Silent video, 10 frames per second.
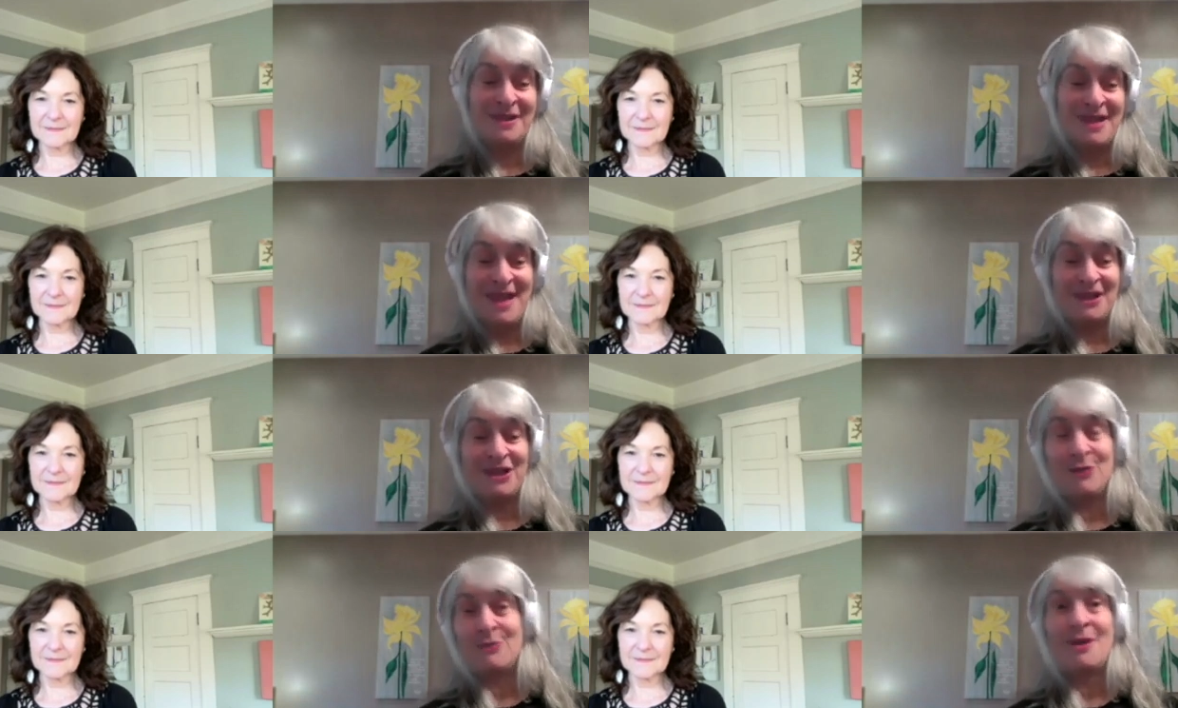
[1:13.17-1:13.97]

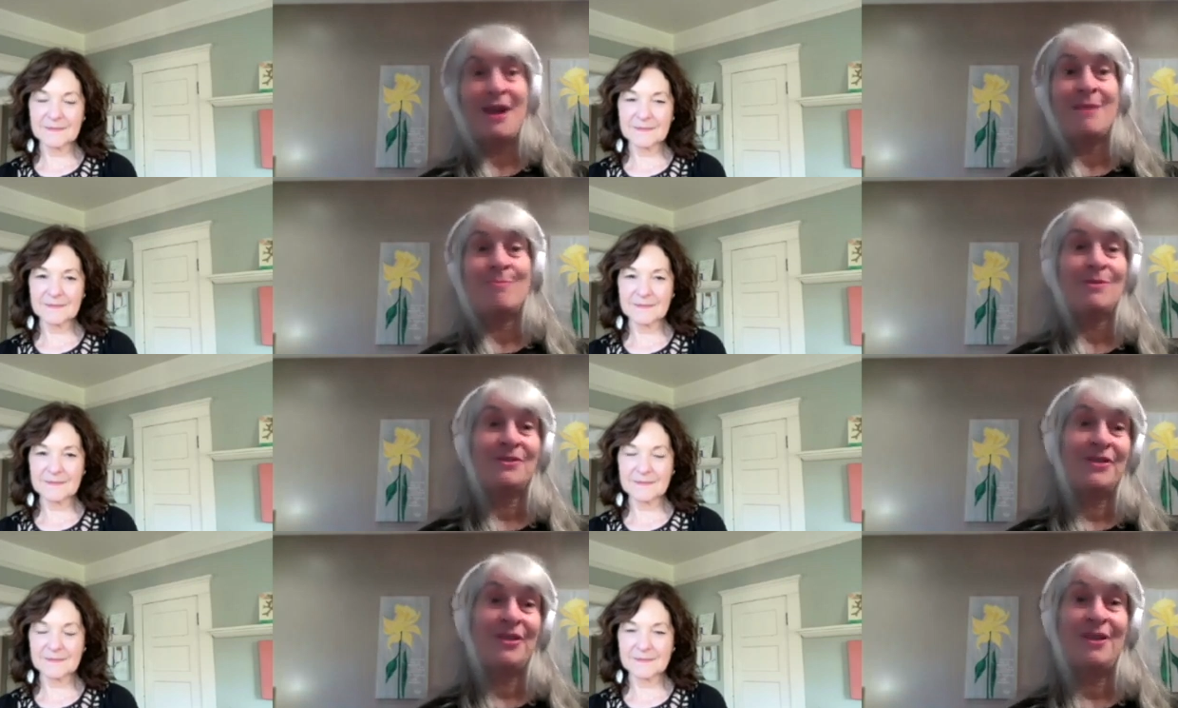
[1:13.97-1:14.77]
Speaker 1: That's you were
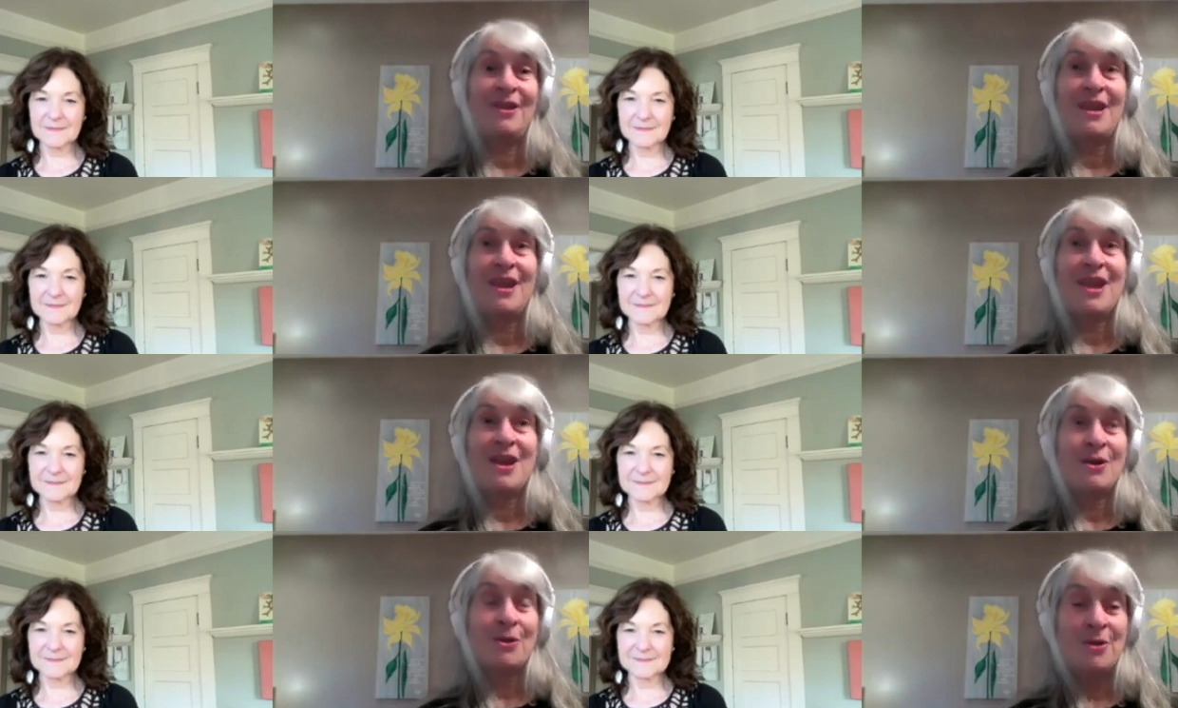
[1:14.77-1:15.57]
able to
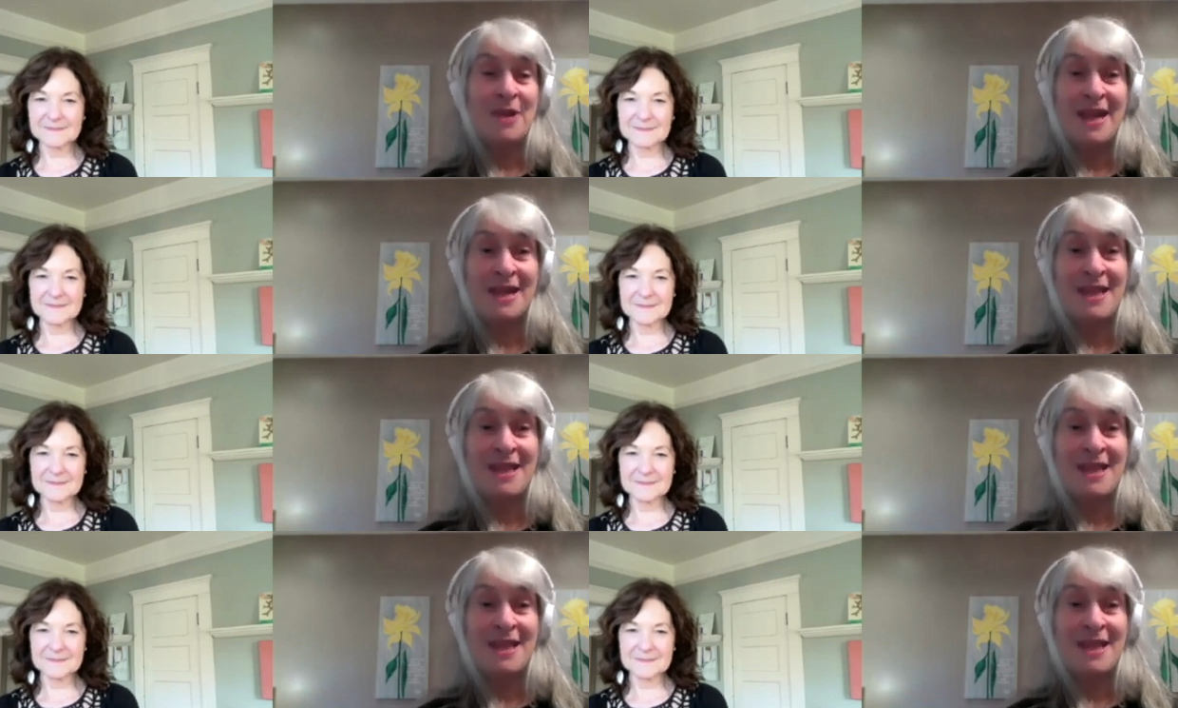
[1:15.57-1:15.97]
create